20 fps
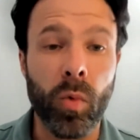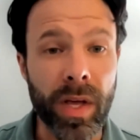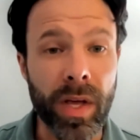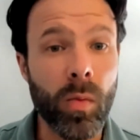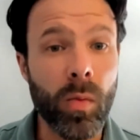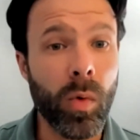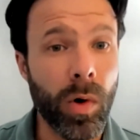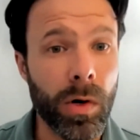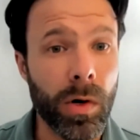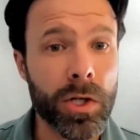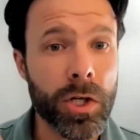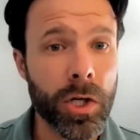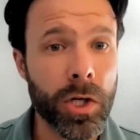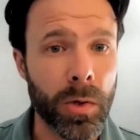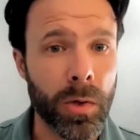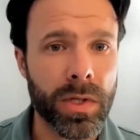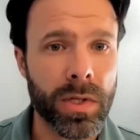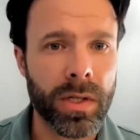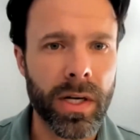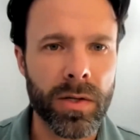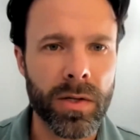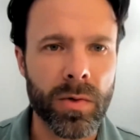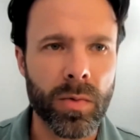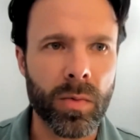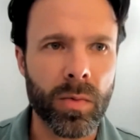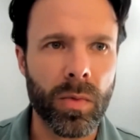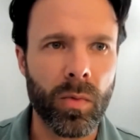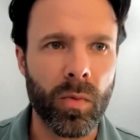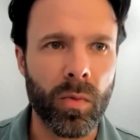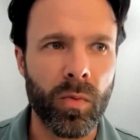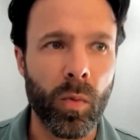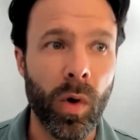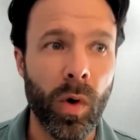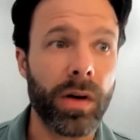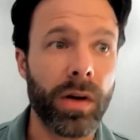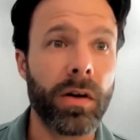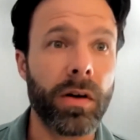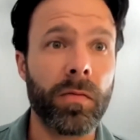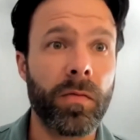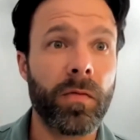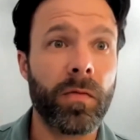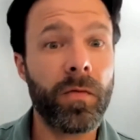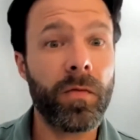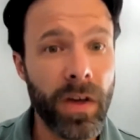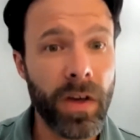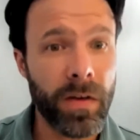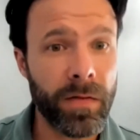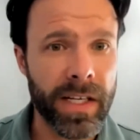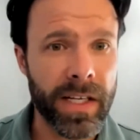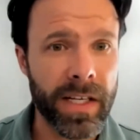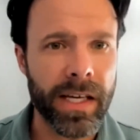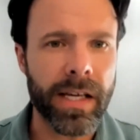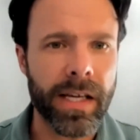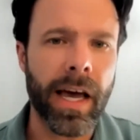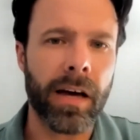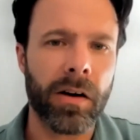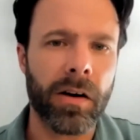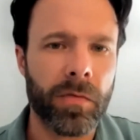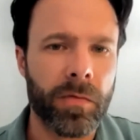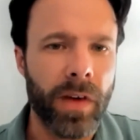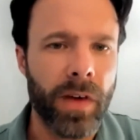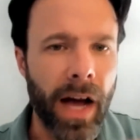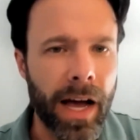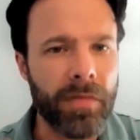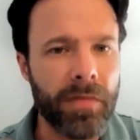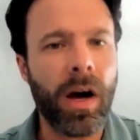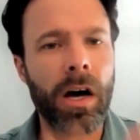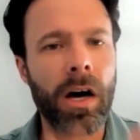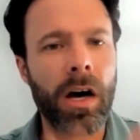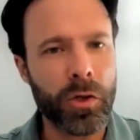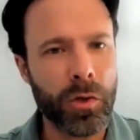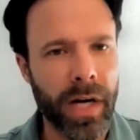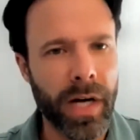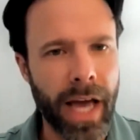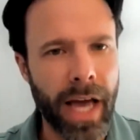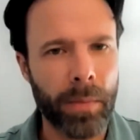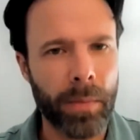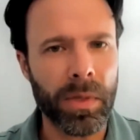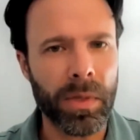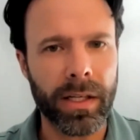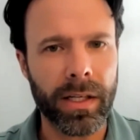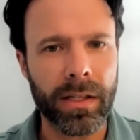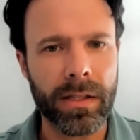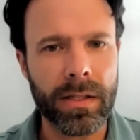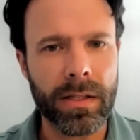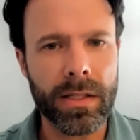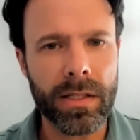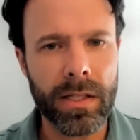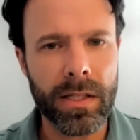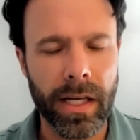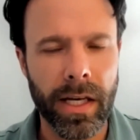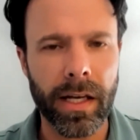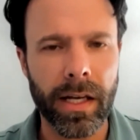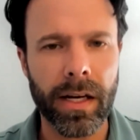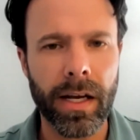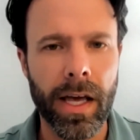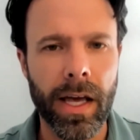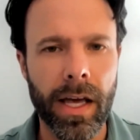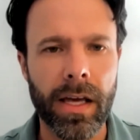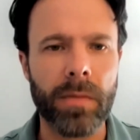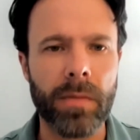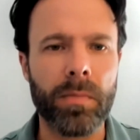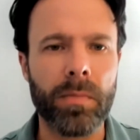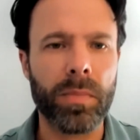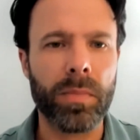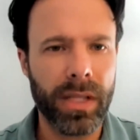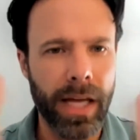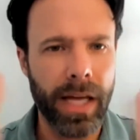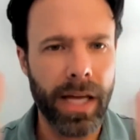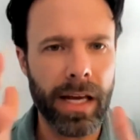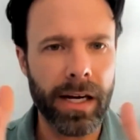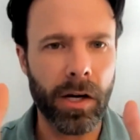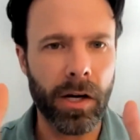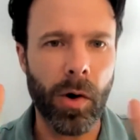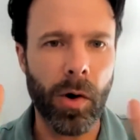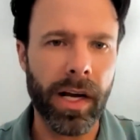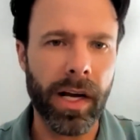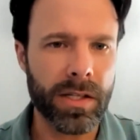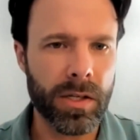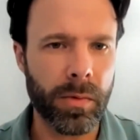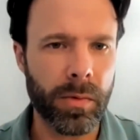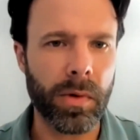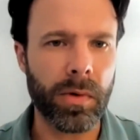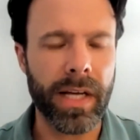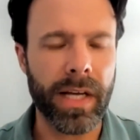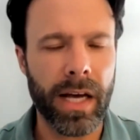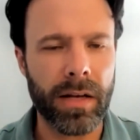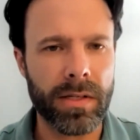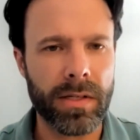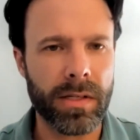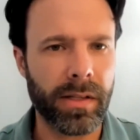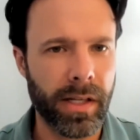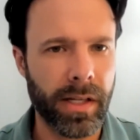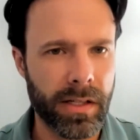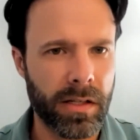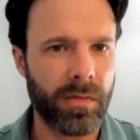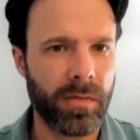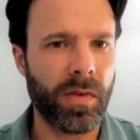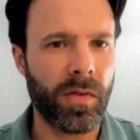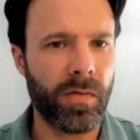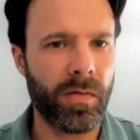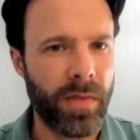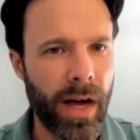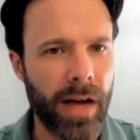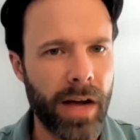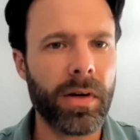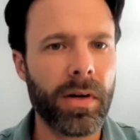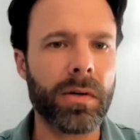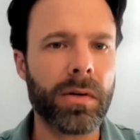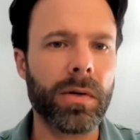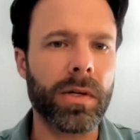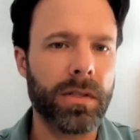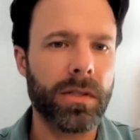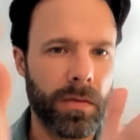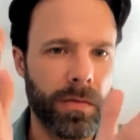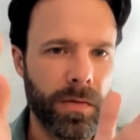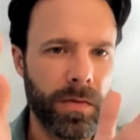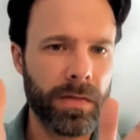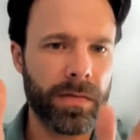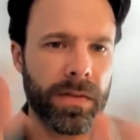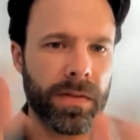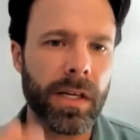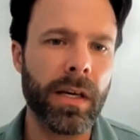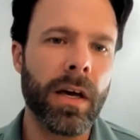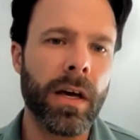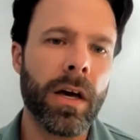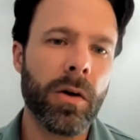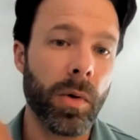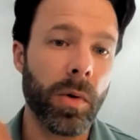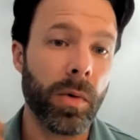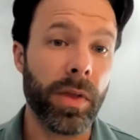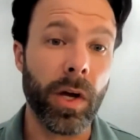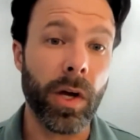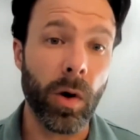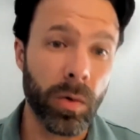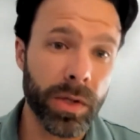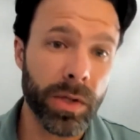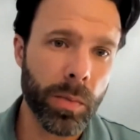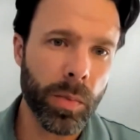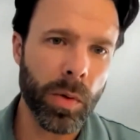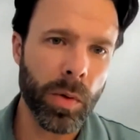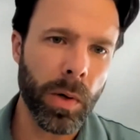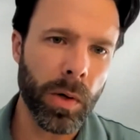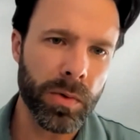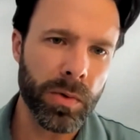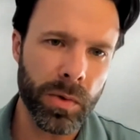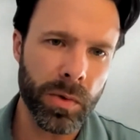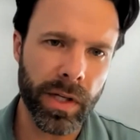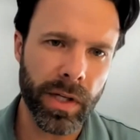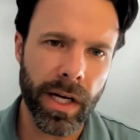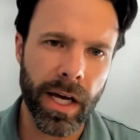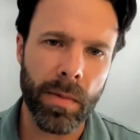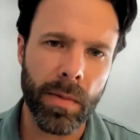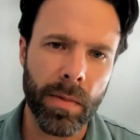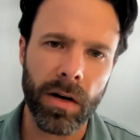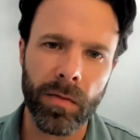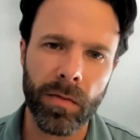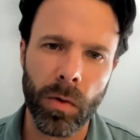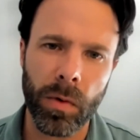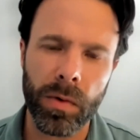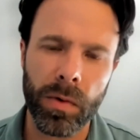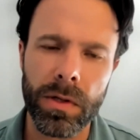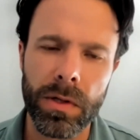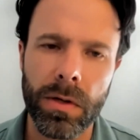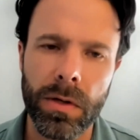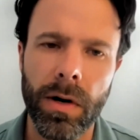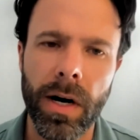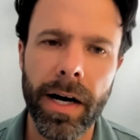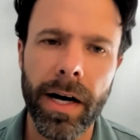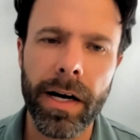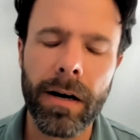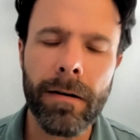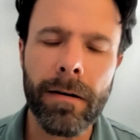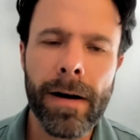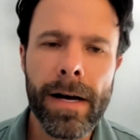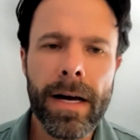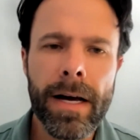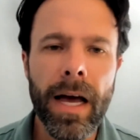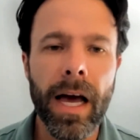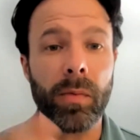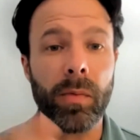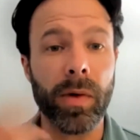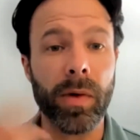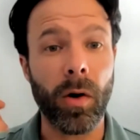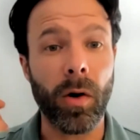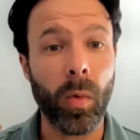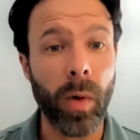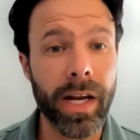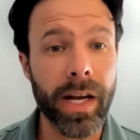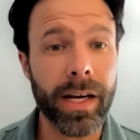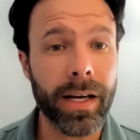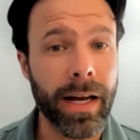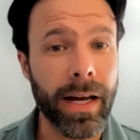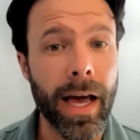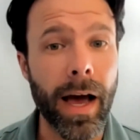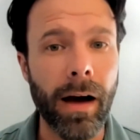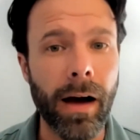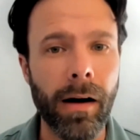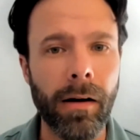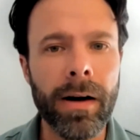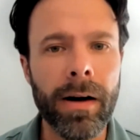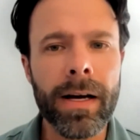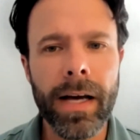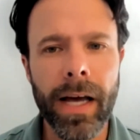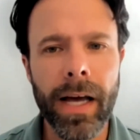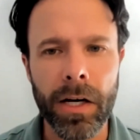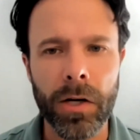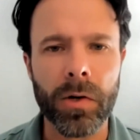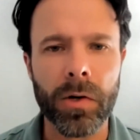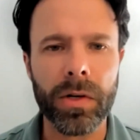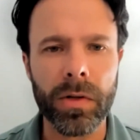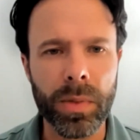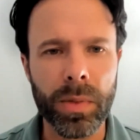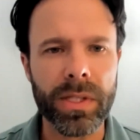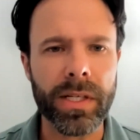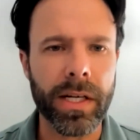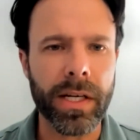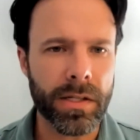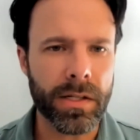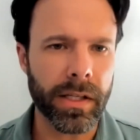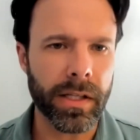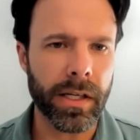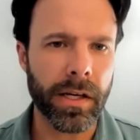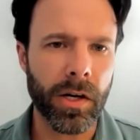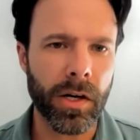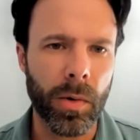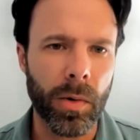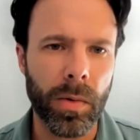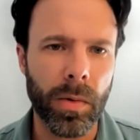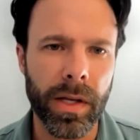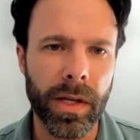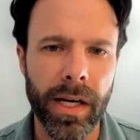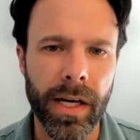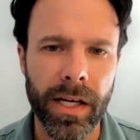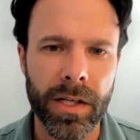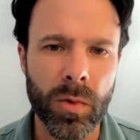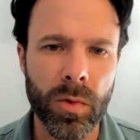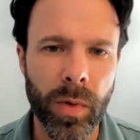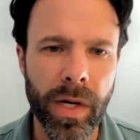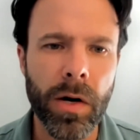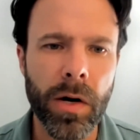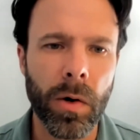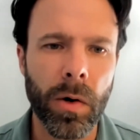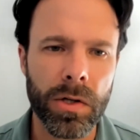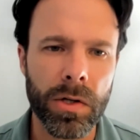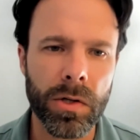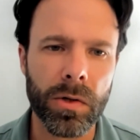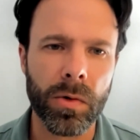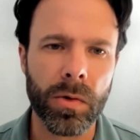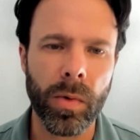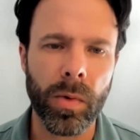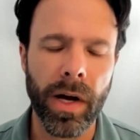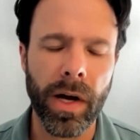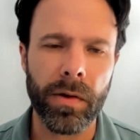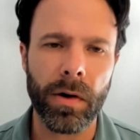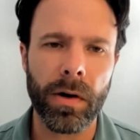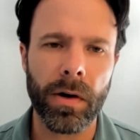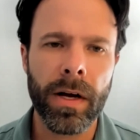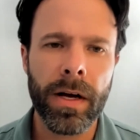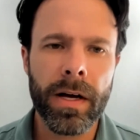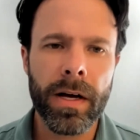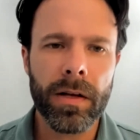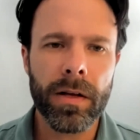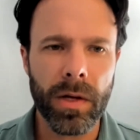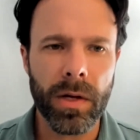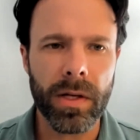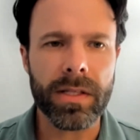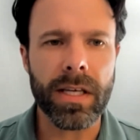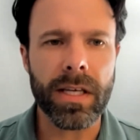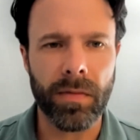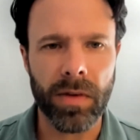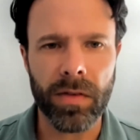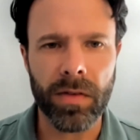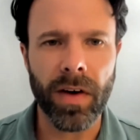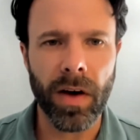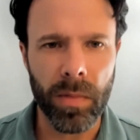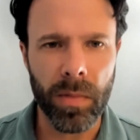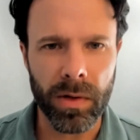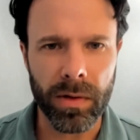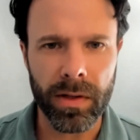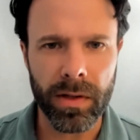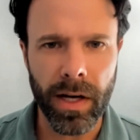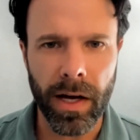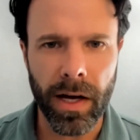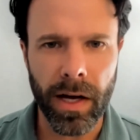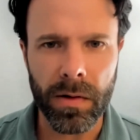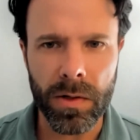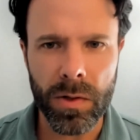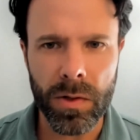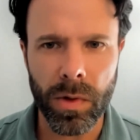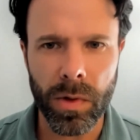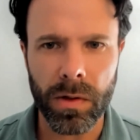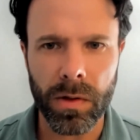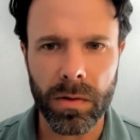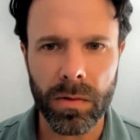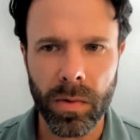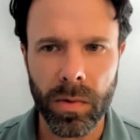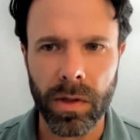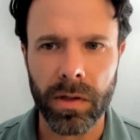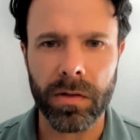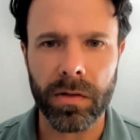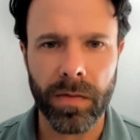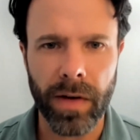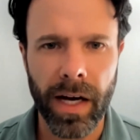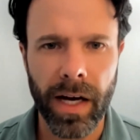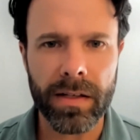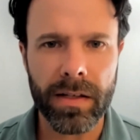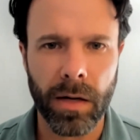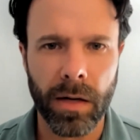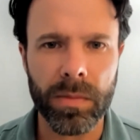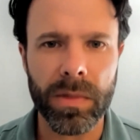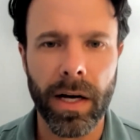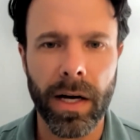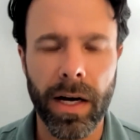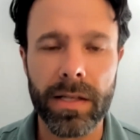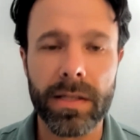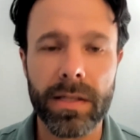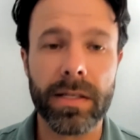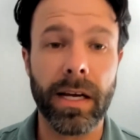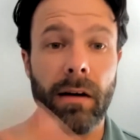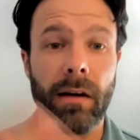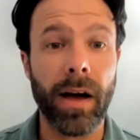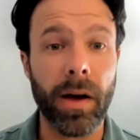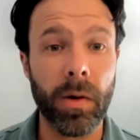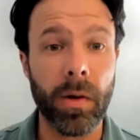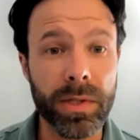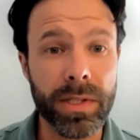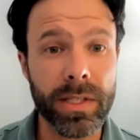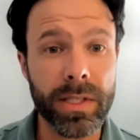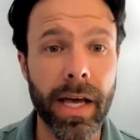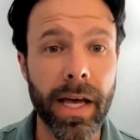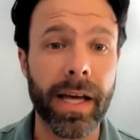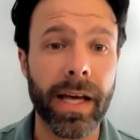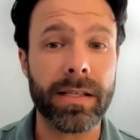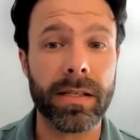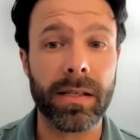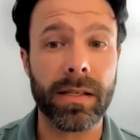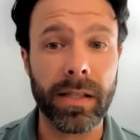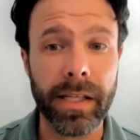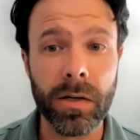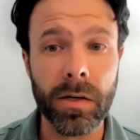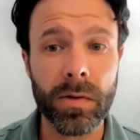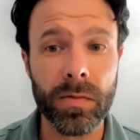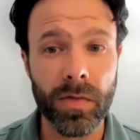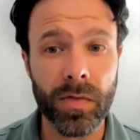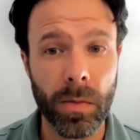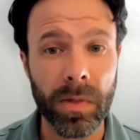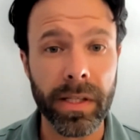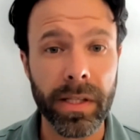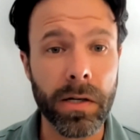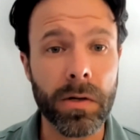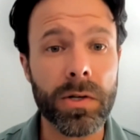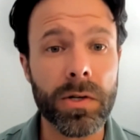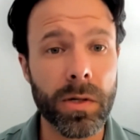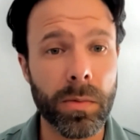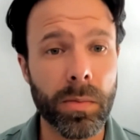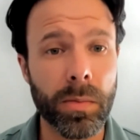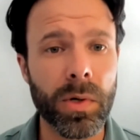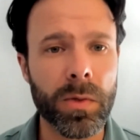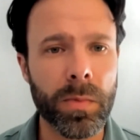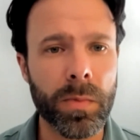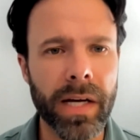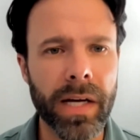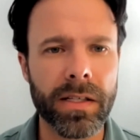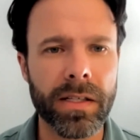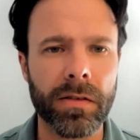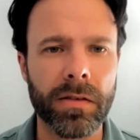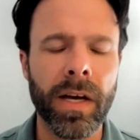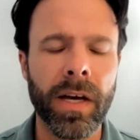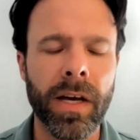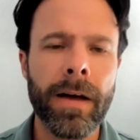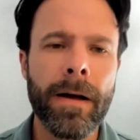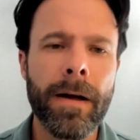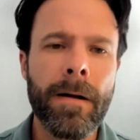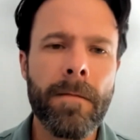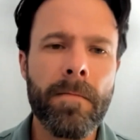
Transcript: We were chosen as one of 50 out of 500 applicants to get a planning grant. So we were down selected from 500 to 50. We were the only proposal that came out of Northeast Ohio, and we are waiting now and could potentially hear in the next week or two whether that $75 million will in fact come to us. Now, I will say, as a leader, from a leadership perspective,